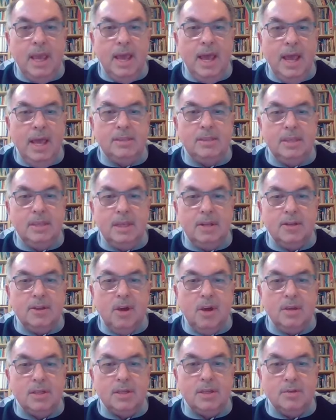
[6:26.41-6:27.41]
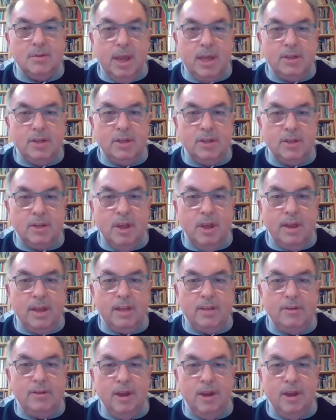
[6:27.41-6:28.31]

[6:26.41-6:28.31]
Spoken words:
how's the incarceration going?